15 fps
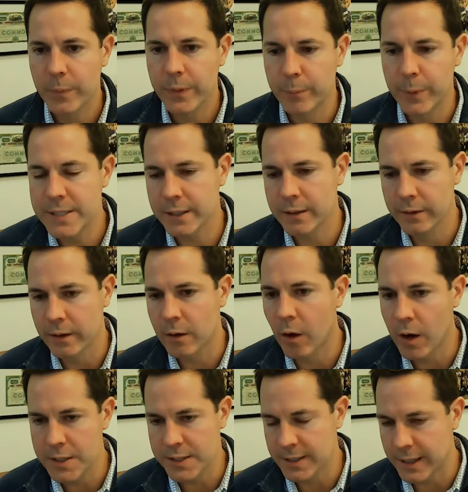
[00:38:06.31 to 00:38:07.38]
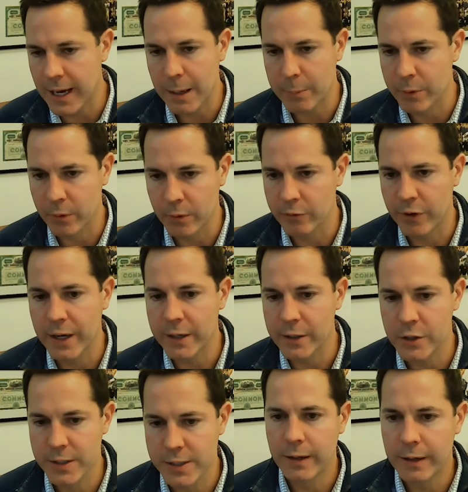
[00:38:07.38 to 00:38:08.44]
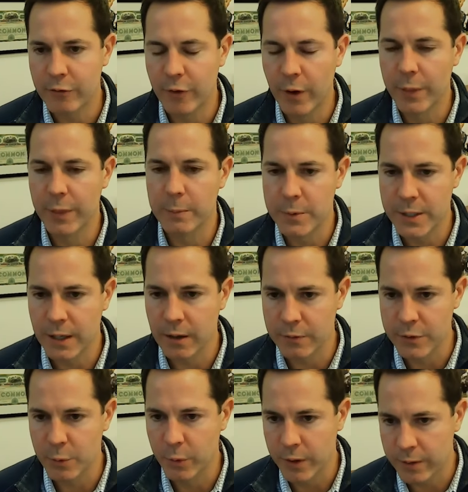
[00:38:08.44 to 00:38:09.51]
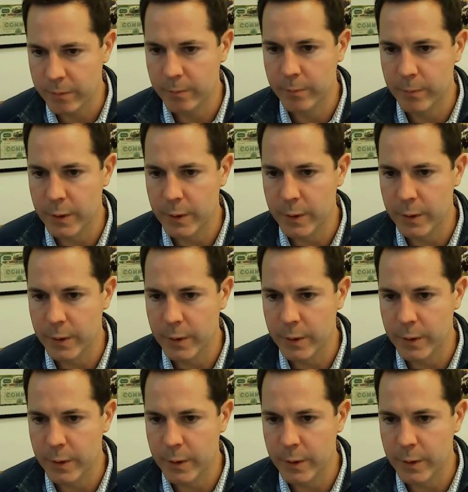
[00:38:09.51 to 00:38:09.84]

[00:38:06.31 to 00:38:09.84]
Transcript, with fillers: basically a cost of capital advantage because they fund themselves with